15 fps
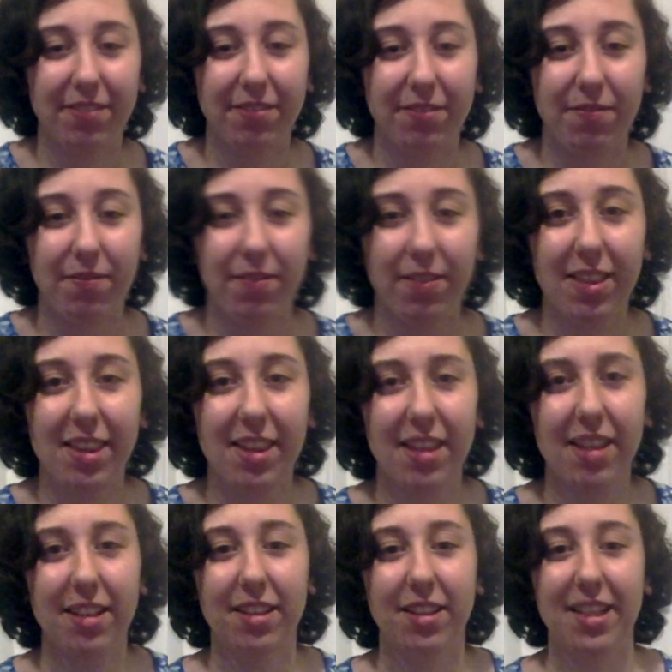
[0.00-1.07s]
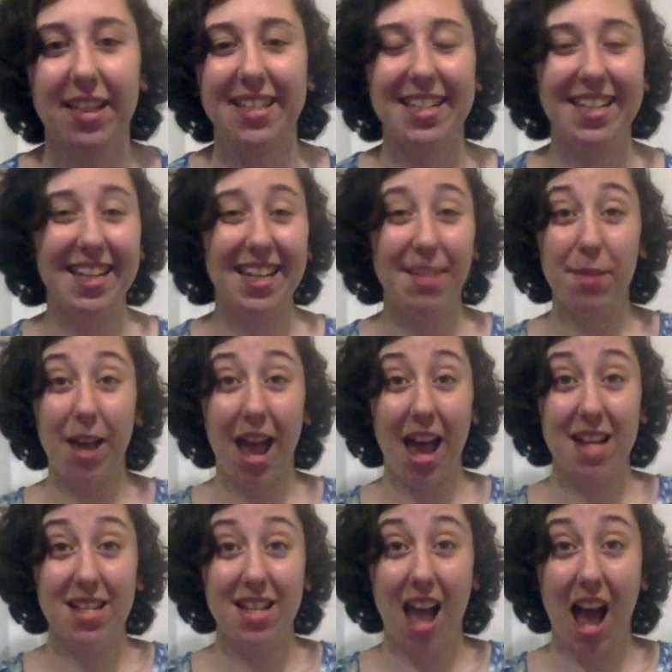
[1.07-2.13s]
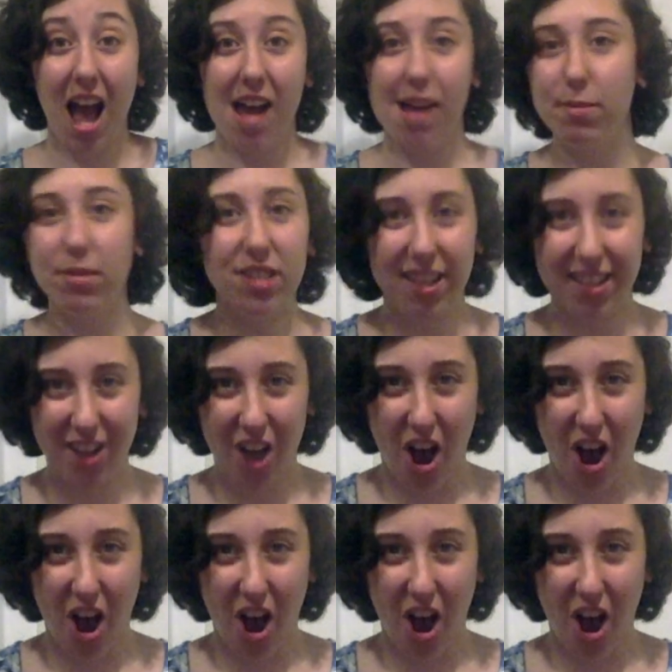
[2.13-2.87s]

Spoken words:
Get up the brilliant teen and dime cigars.